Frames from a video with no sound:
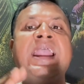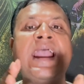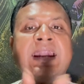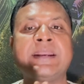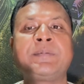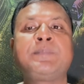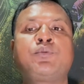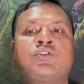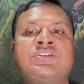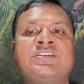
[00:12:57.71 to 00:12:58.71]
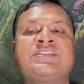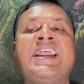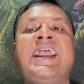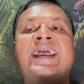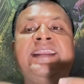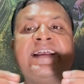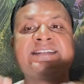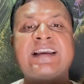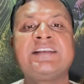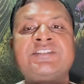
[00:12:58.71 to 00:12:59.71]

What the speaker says: Adaptive process and agile